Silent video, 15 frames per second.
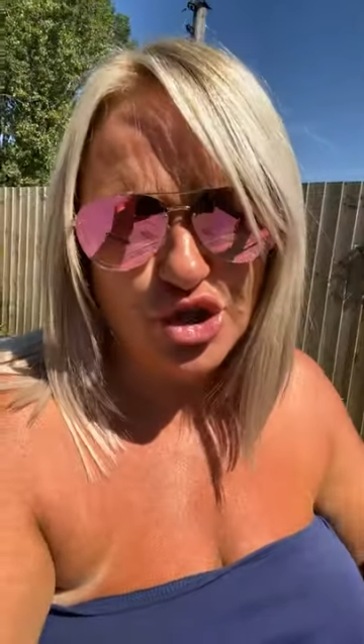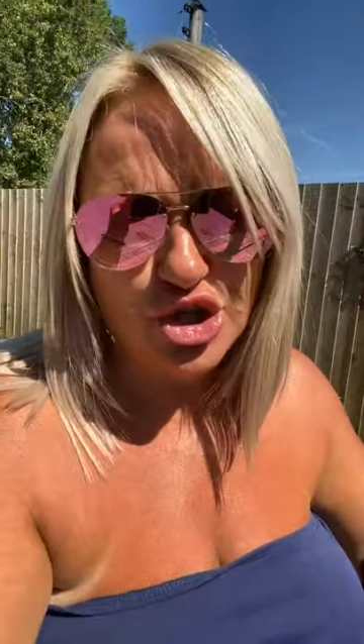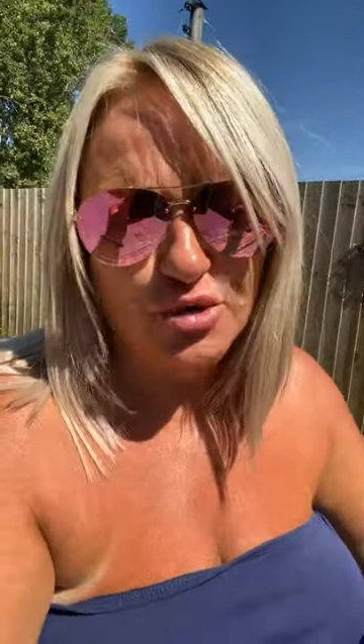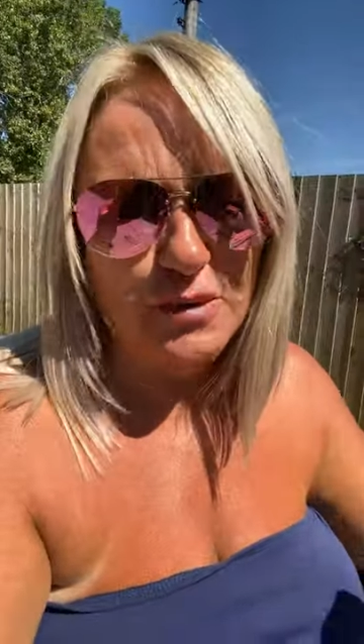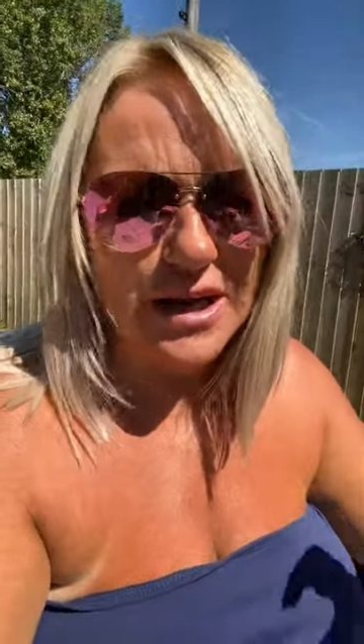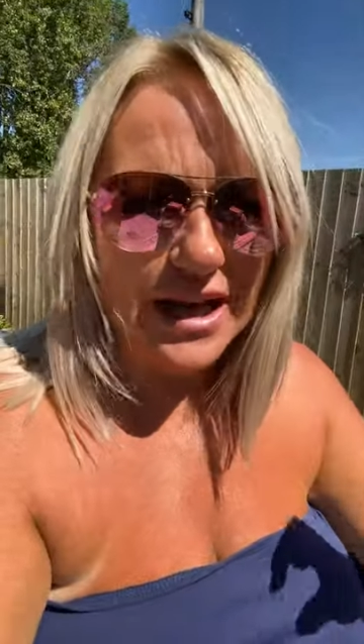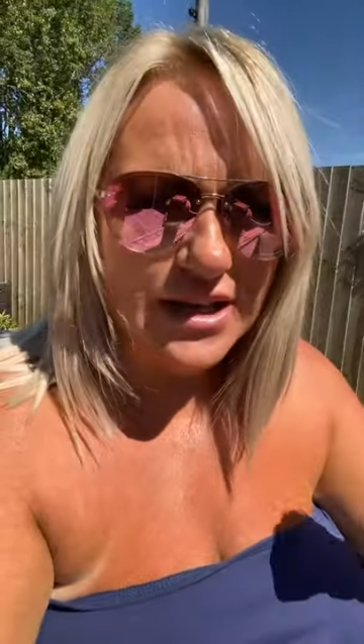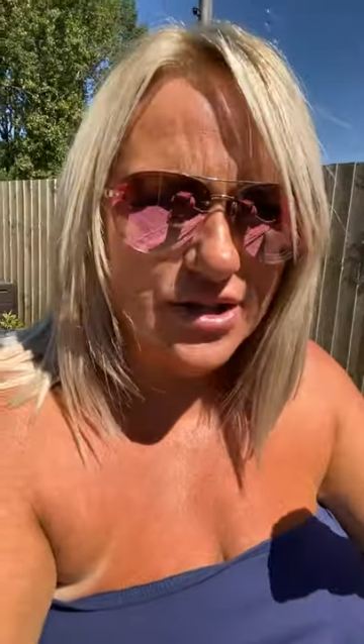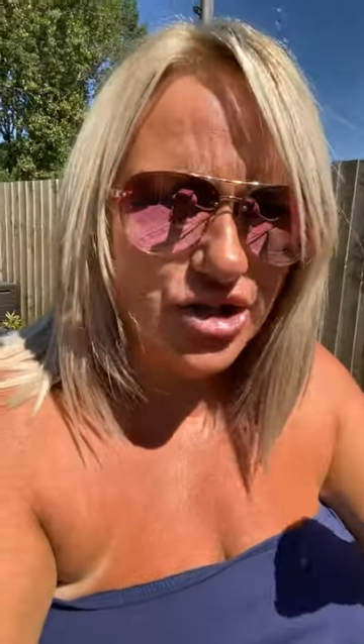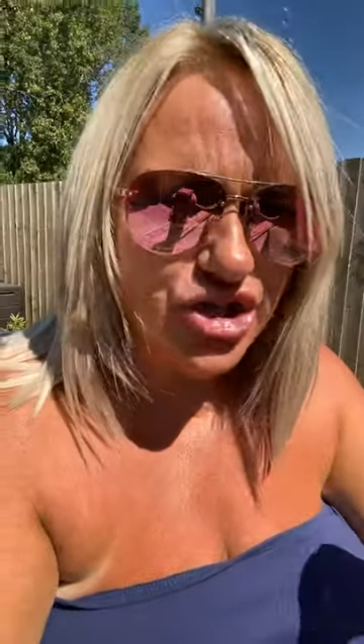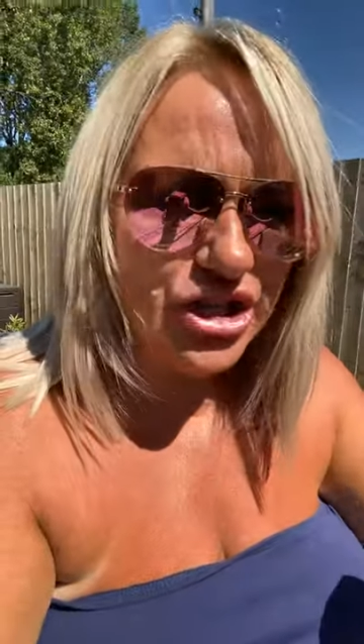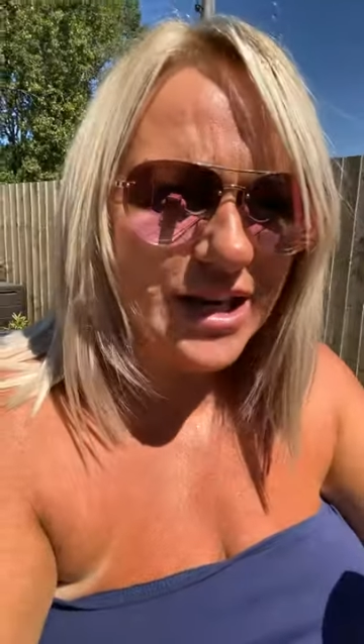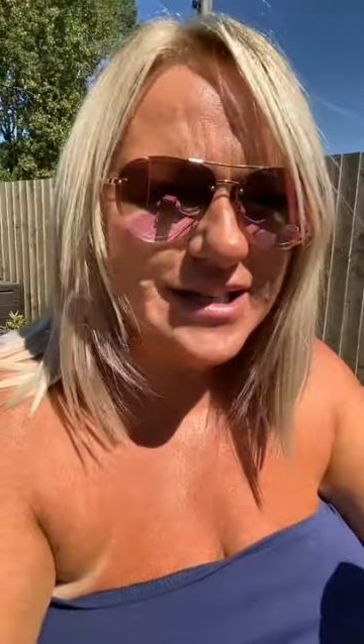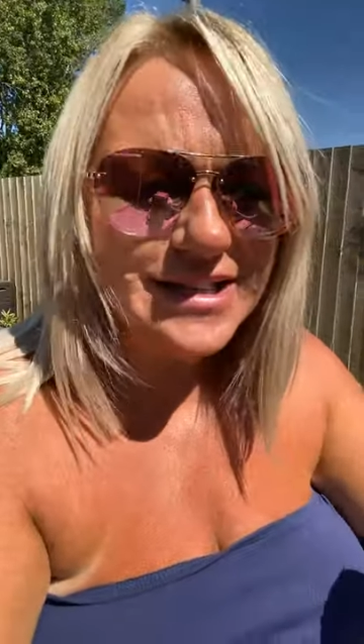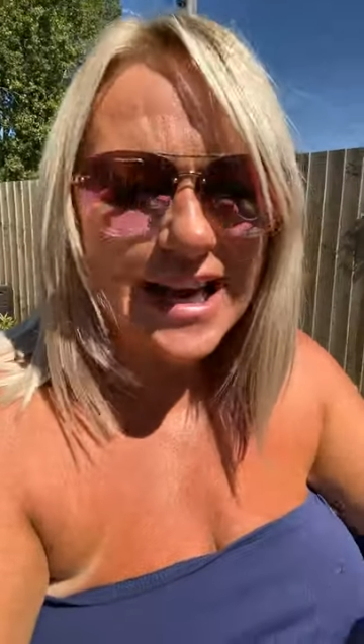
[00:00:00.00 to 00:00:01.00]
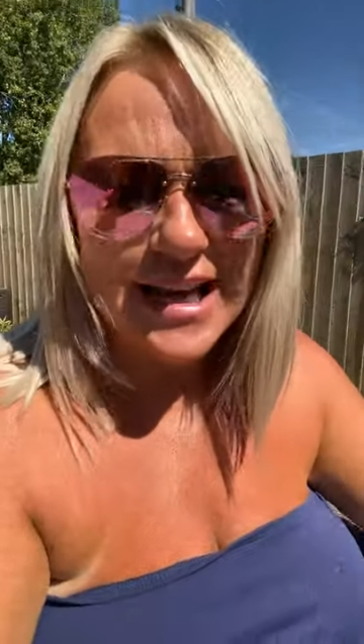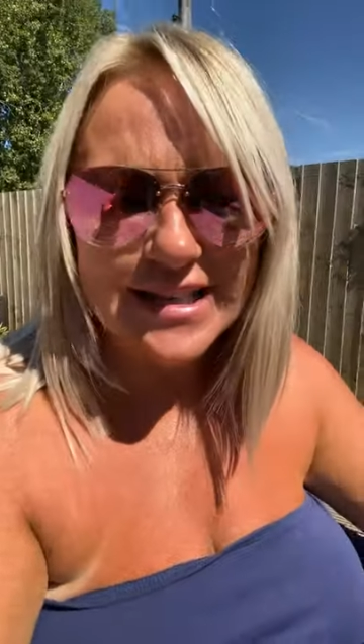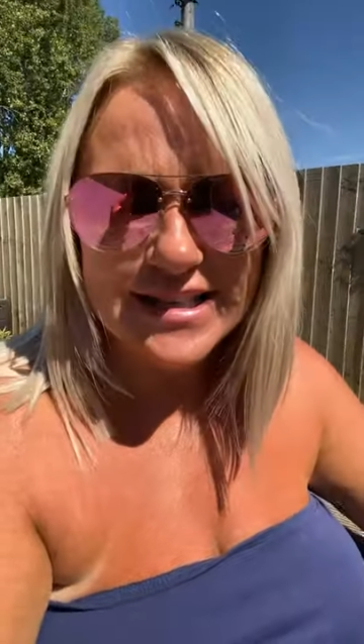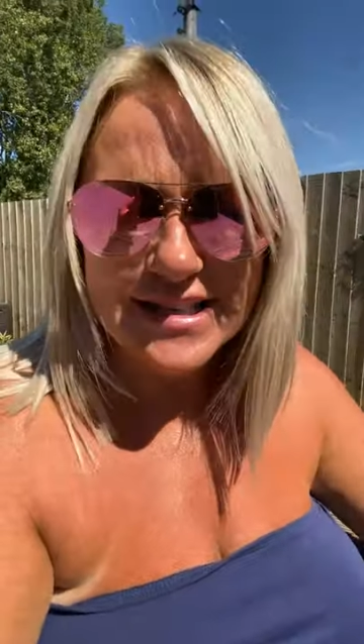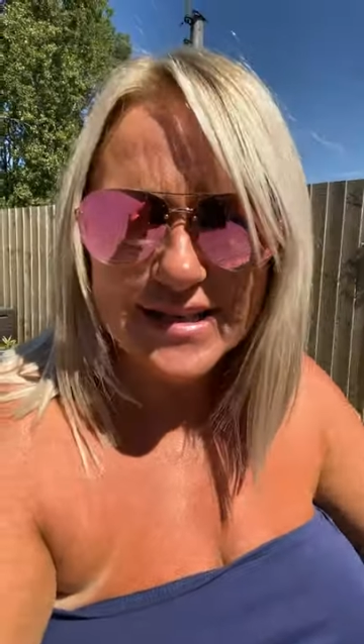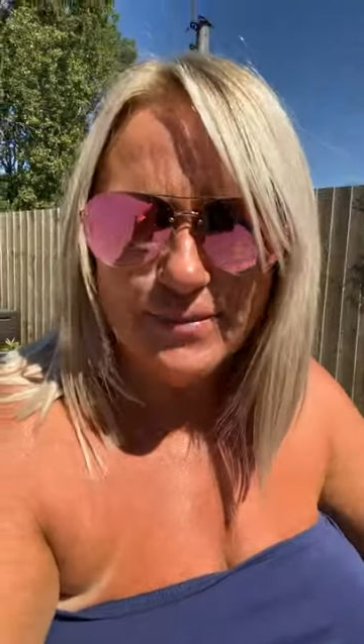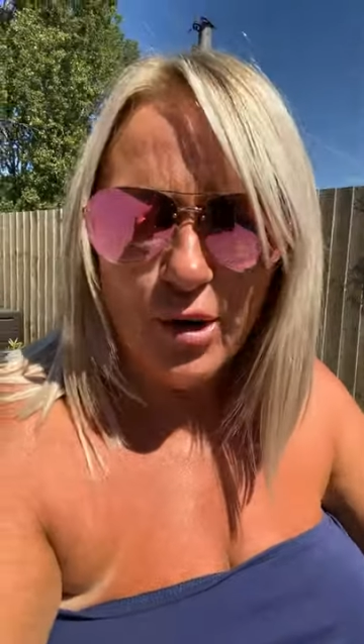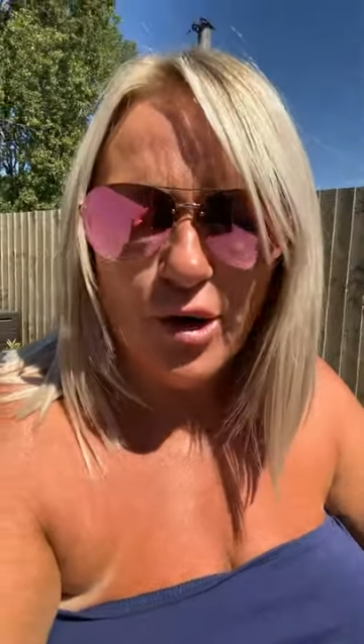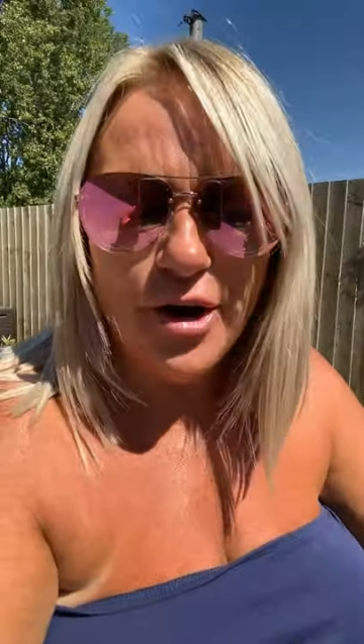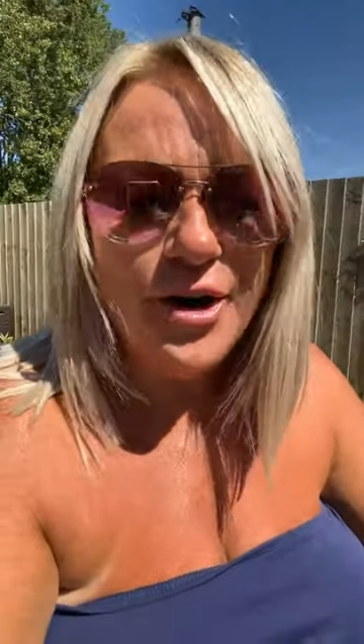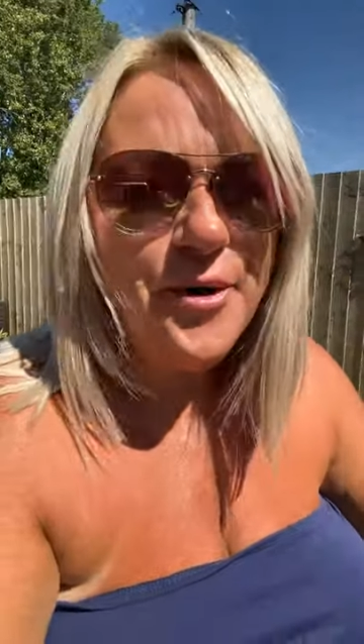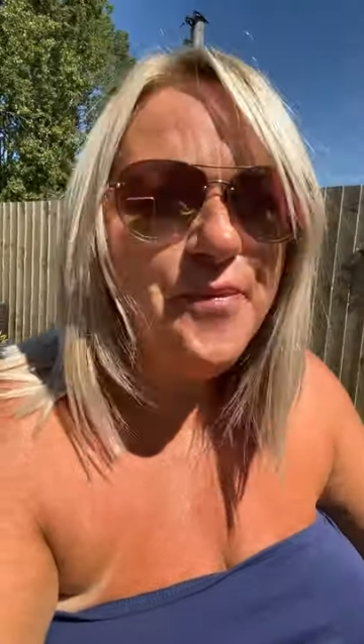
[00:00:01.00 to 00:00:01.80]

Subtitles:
sweet, and it just hits the spot,